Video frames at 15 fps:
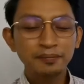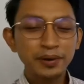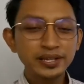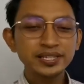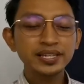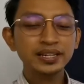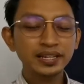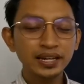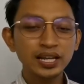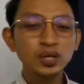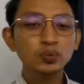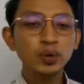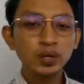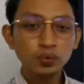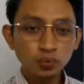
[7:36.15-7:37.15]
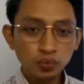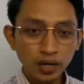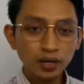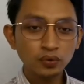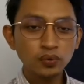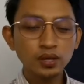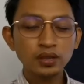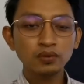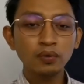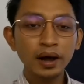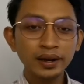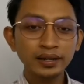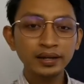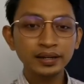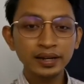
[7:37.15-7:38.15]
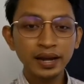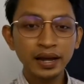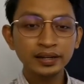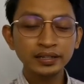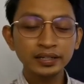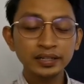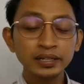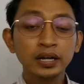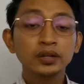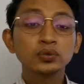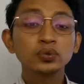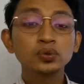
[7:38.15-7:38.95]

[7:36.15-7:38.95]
Basically, we work with one another